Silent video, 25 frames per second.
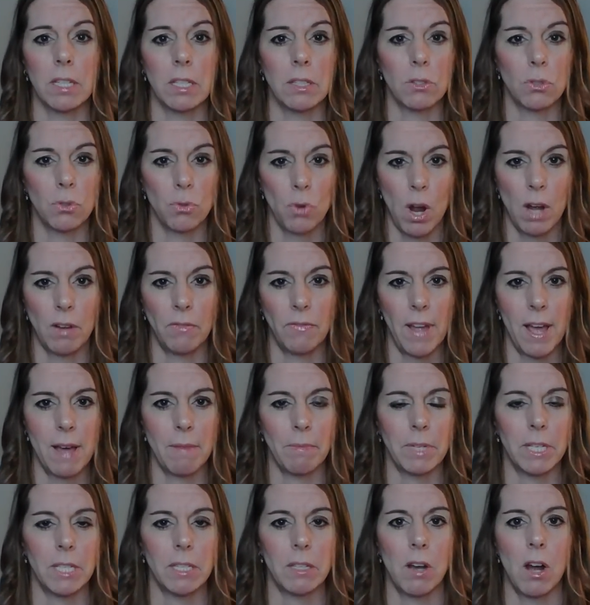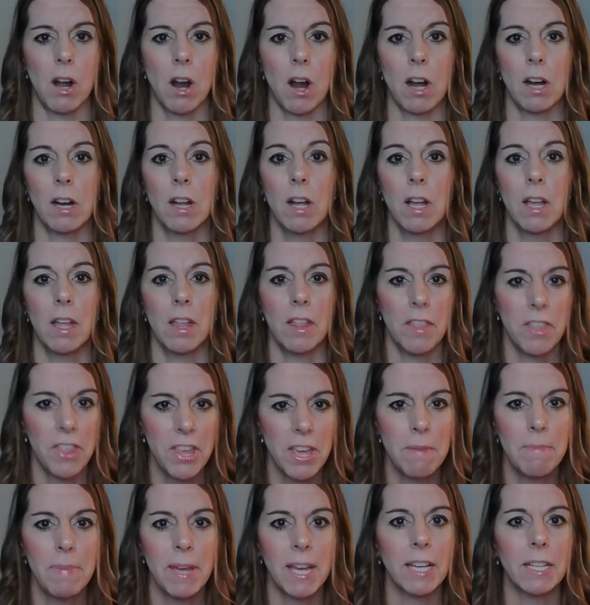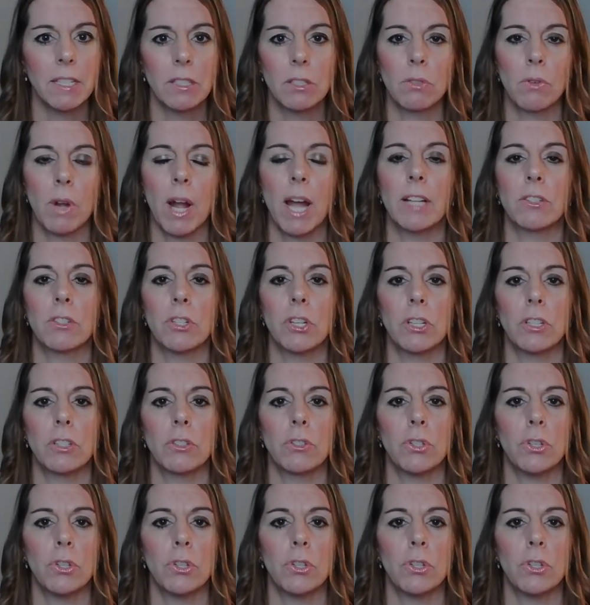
and strong families are the biggest threat